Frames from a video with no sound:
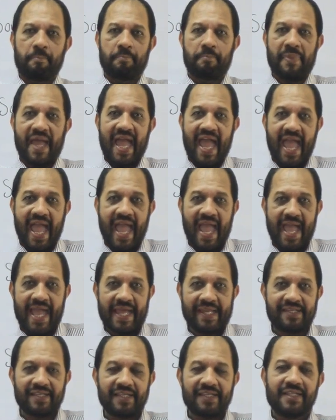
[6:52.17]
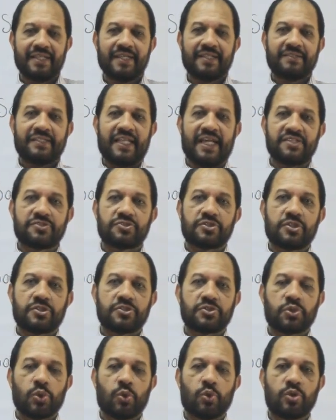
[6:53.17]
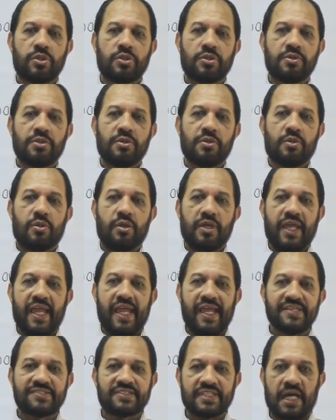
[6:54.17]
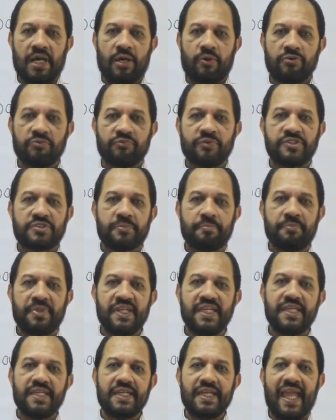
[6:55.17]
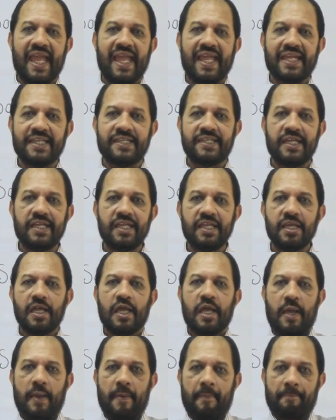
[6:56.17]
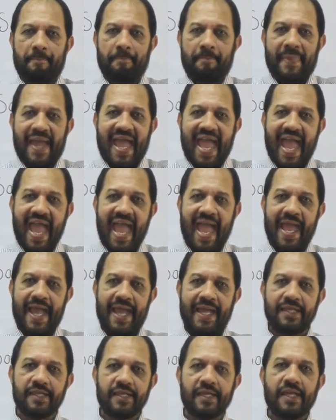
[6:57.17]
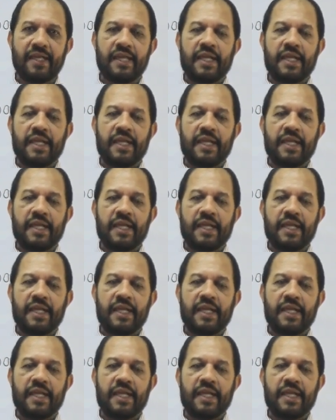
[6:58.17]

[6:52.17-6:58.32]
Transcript: bad. That's short A sound with B A D, bad.